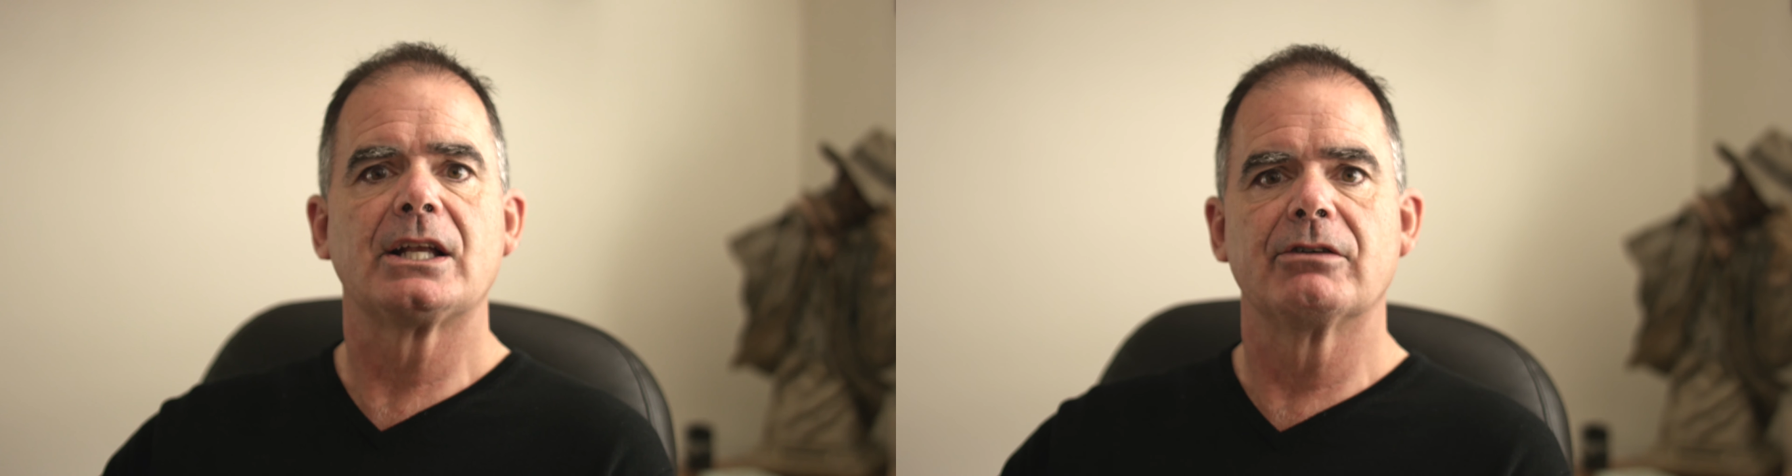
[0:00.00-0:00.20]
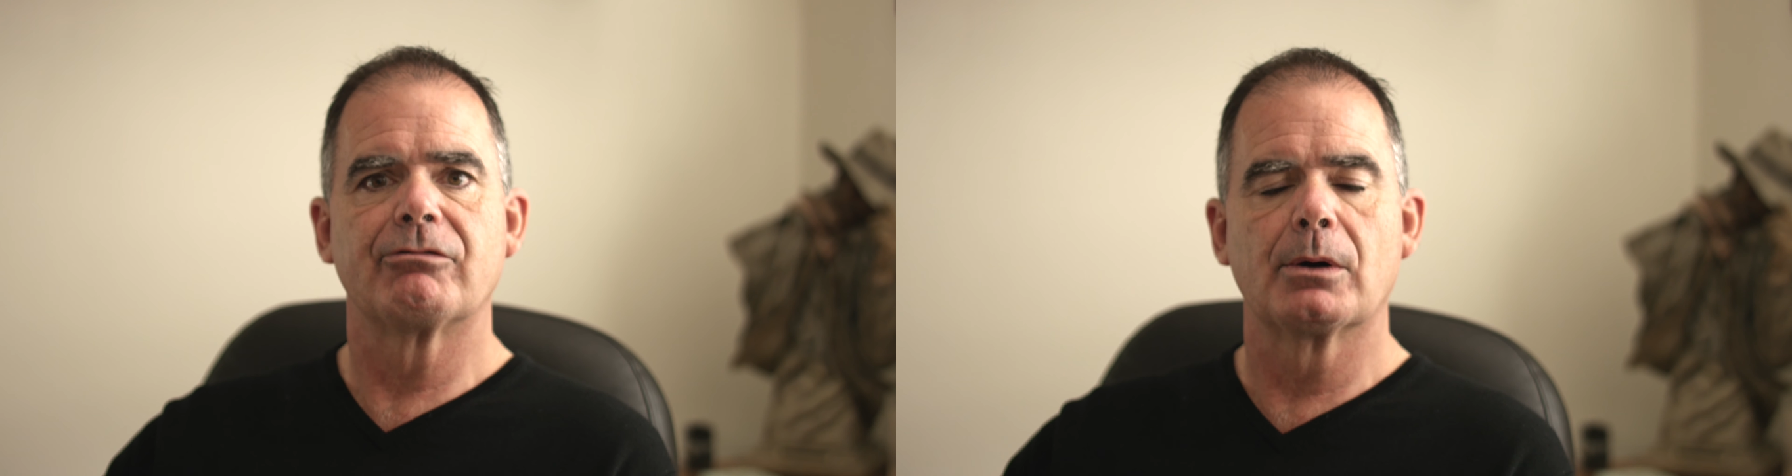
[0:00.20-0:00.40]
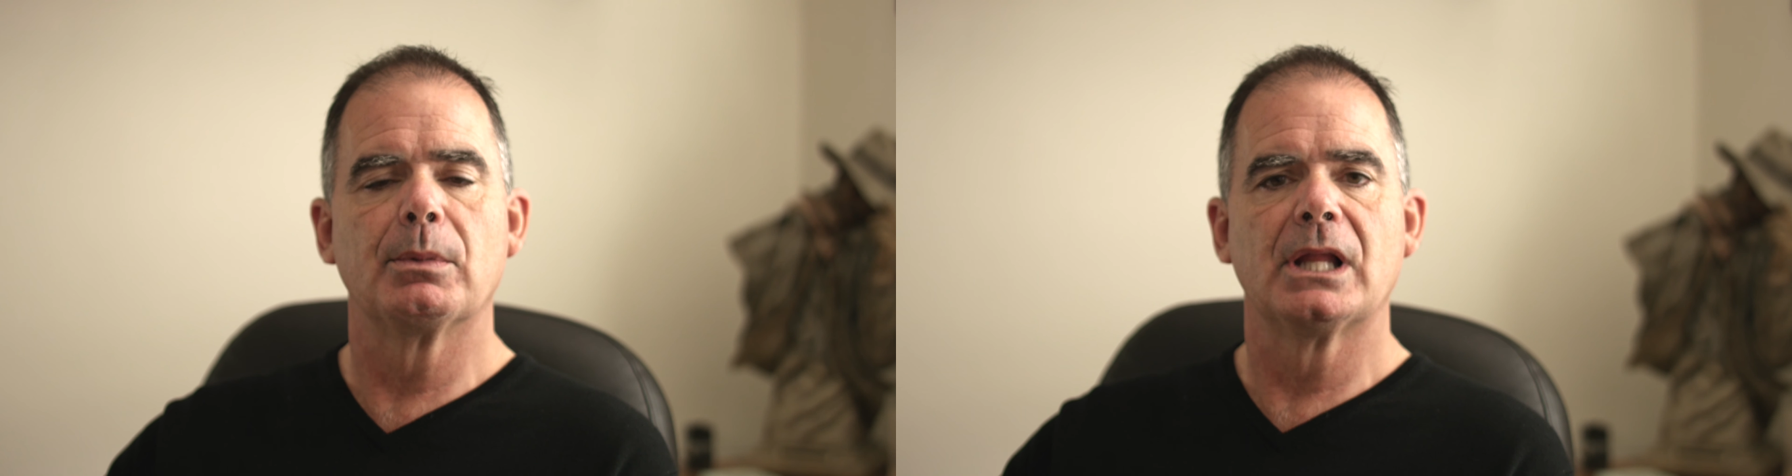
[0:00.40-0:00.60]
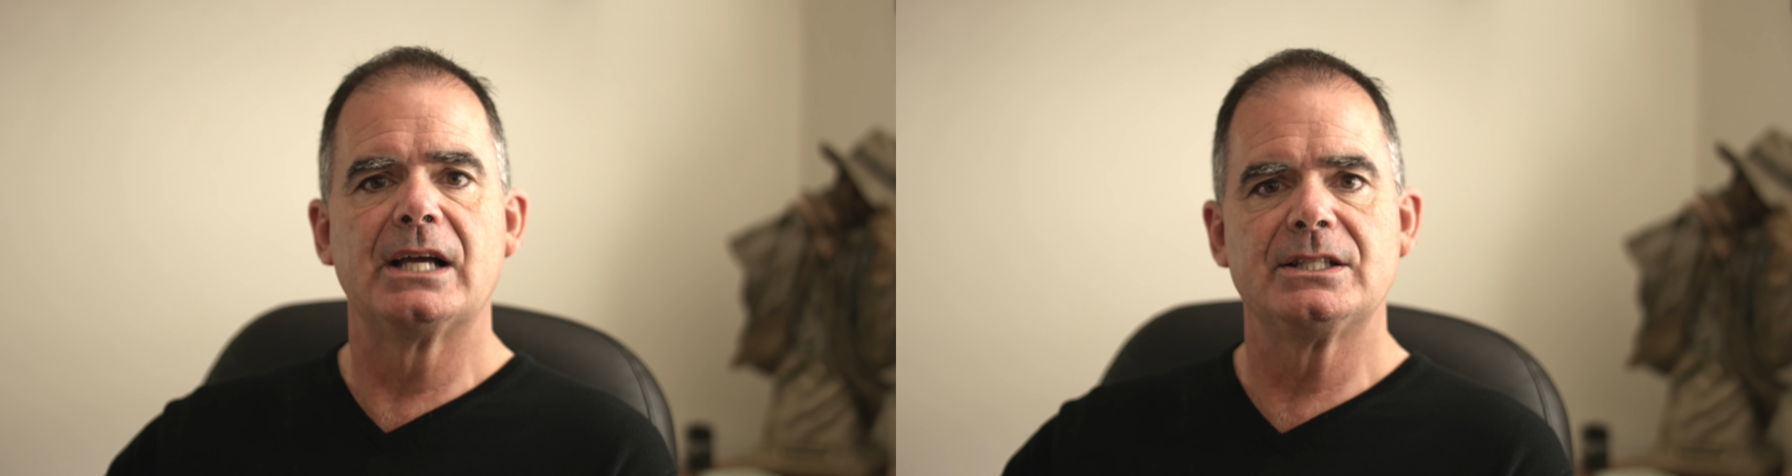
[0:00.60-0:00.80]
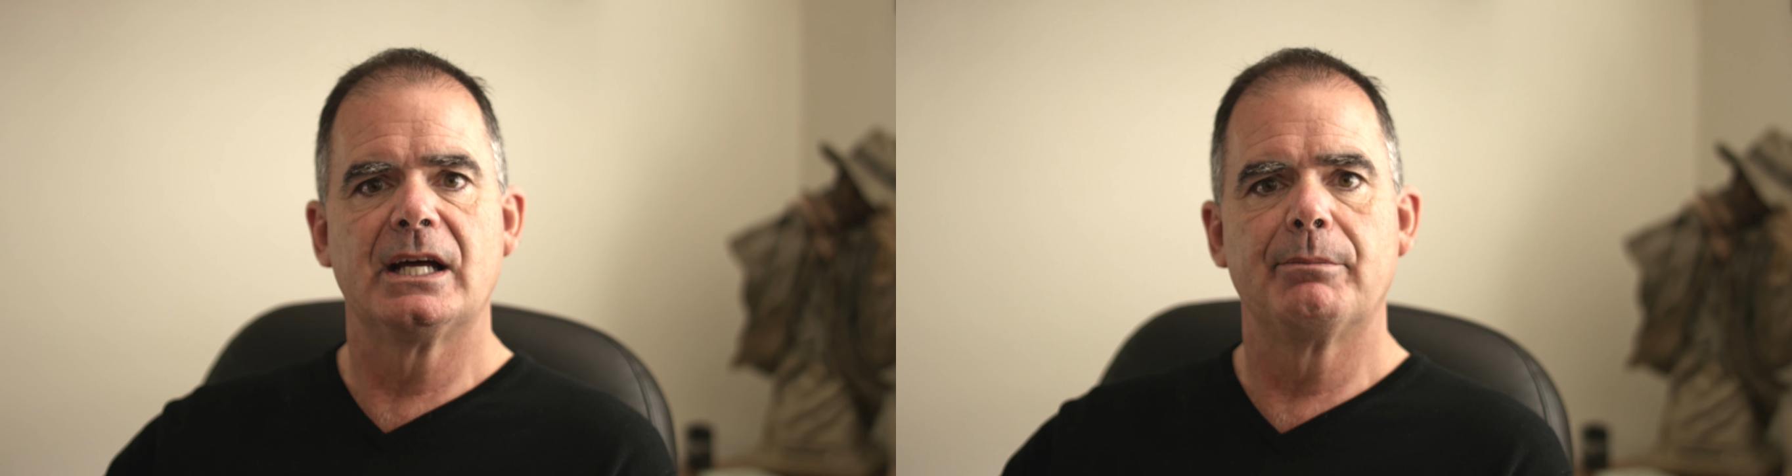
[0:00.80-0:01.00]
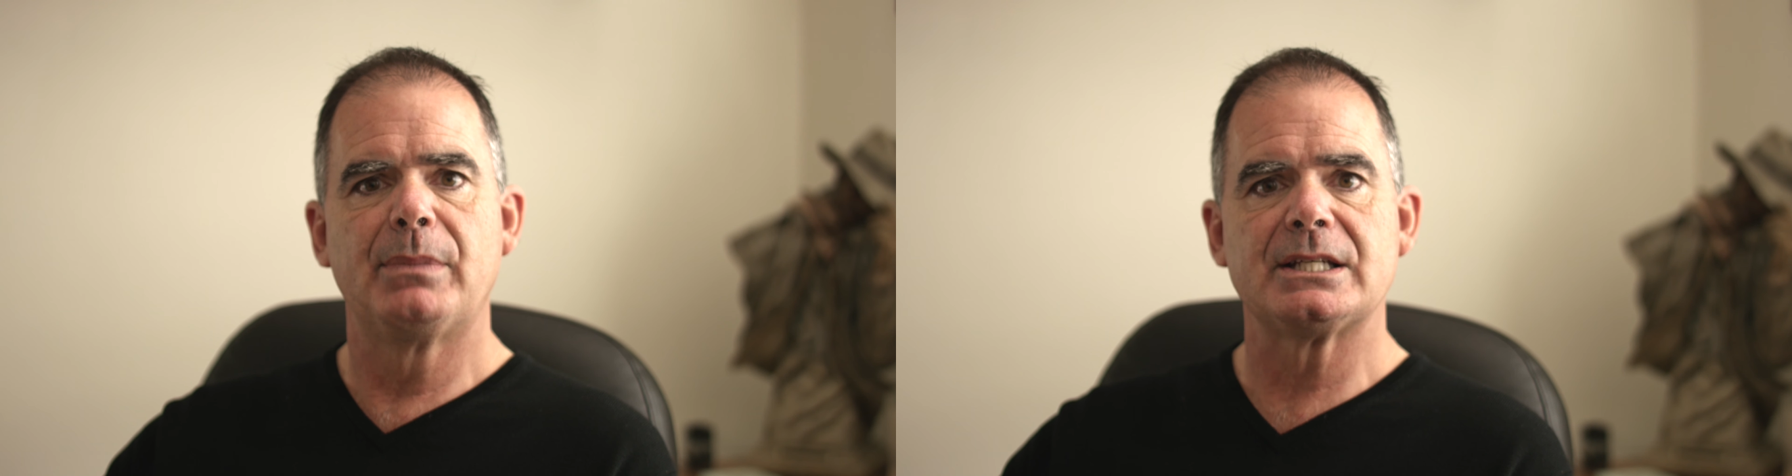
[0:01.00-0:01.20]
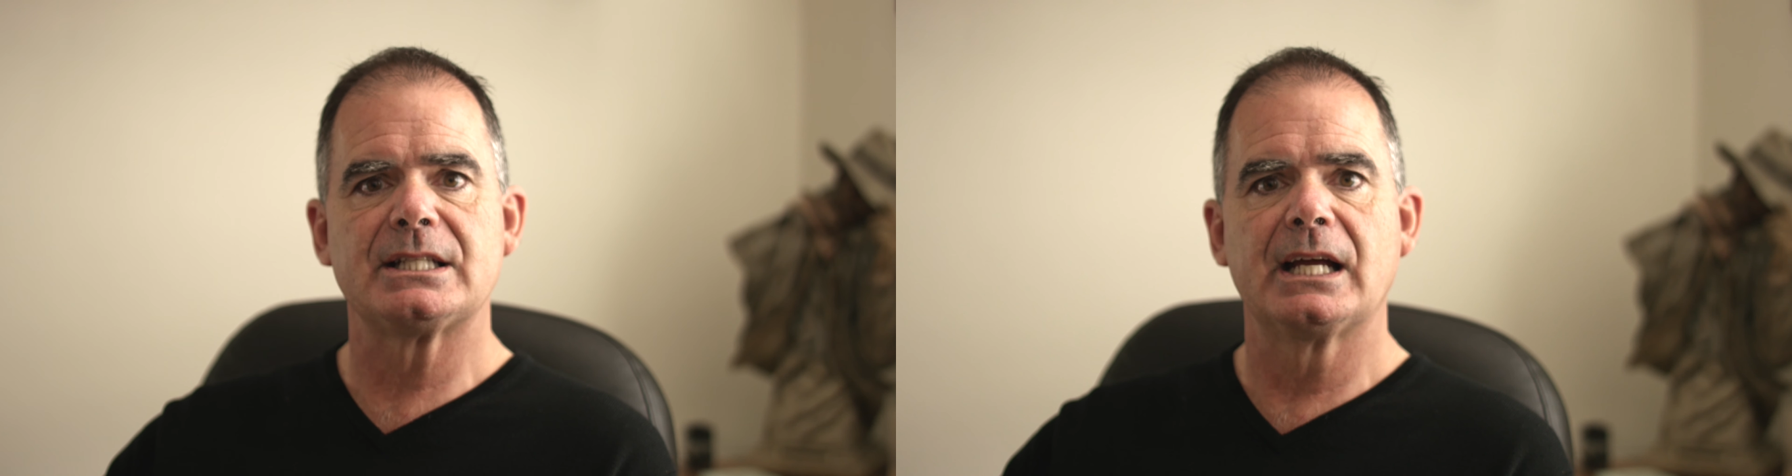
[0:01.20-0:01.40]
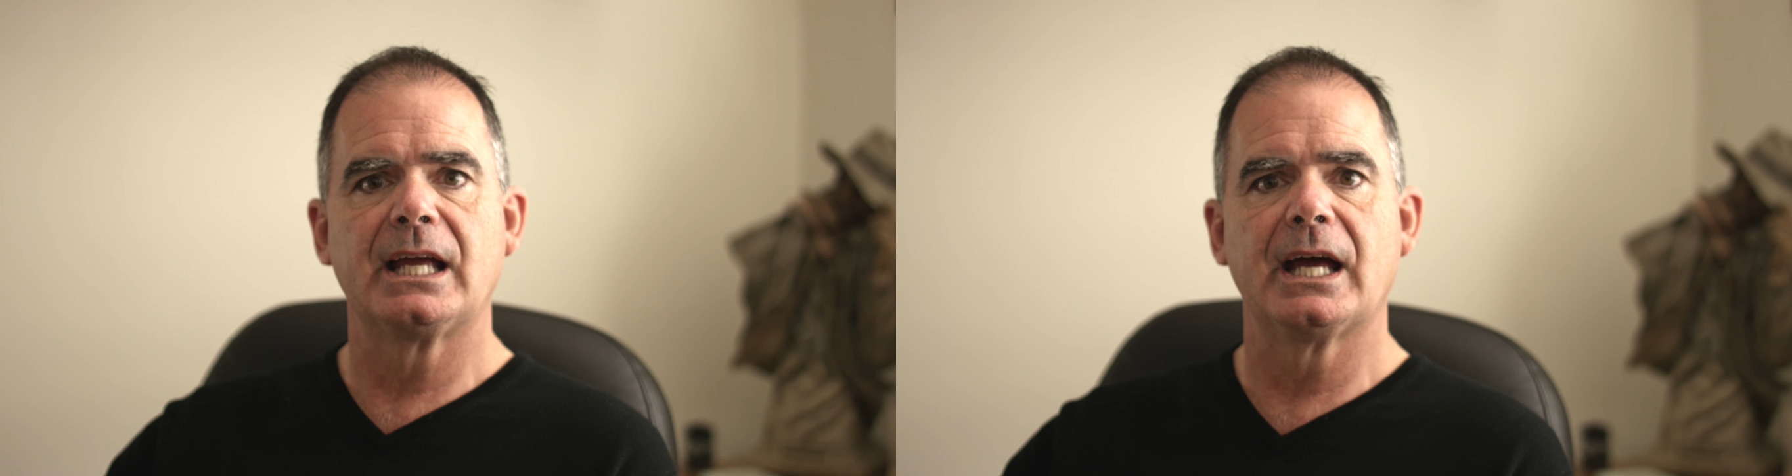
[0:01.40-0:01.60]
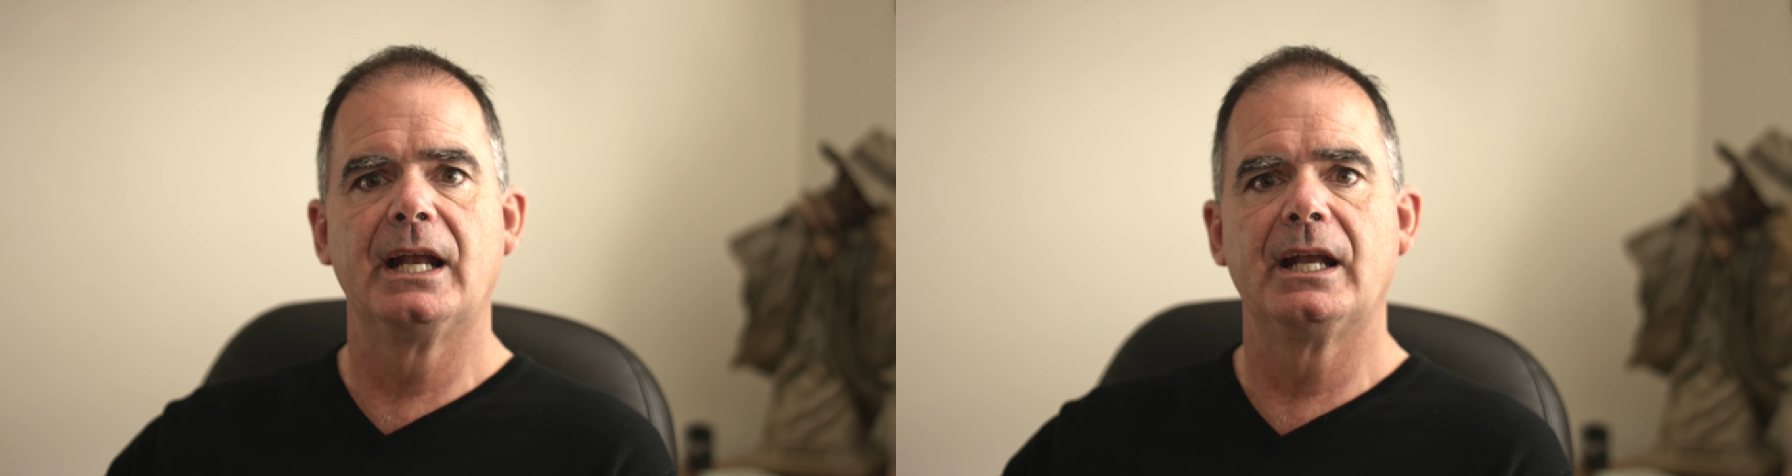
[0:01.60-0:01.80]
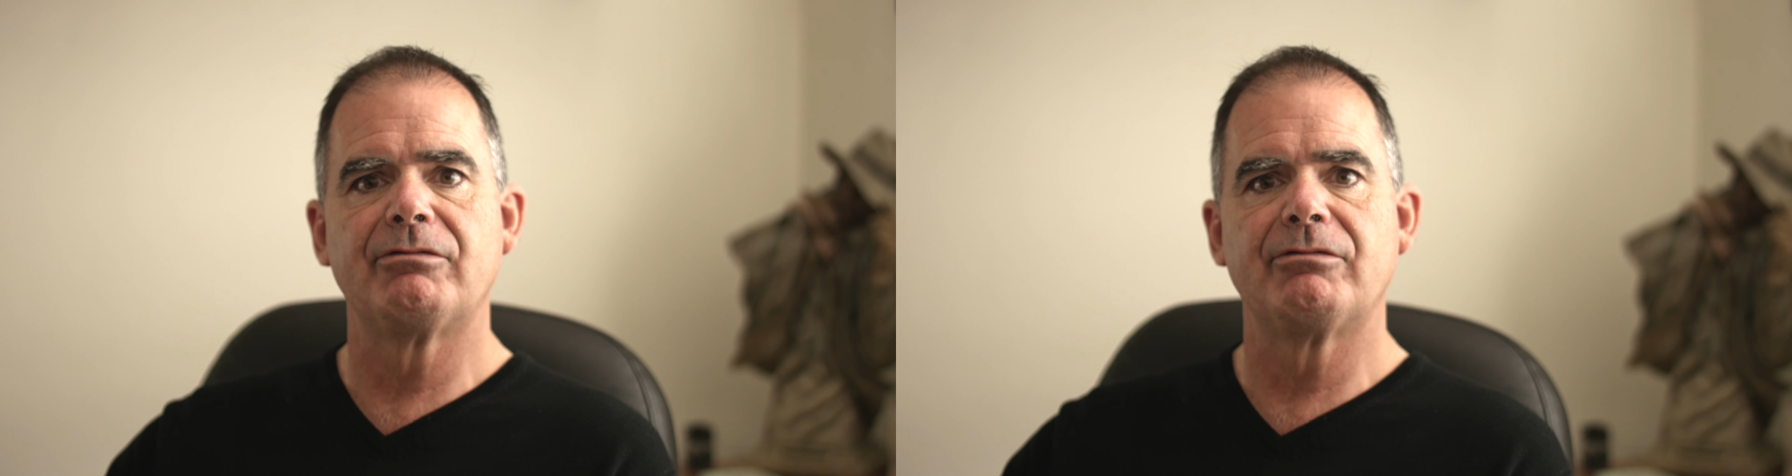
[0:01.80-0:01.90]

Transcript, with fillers: to verbalize them best I can.